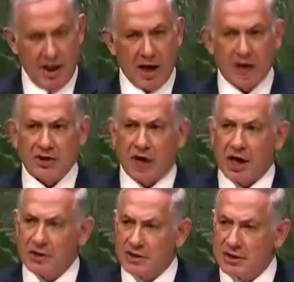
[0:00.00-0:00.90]
and
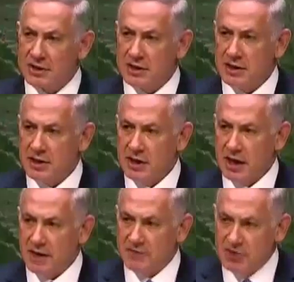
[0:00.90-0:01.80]
charges
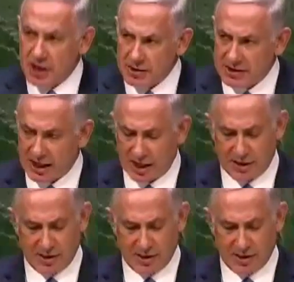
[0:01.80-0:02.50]
of genocide.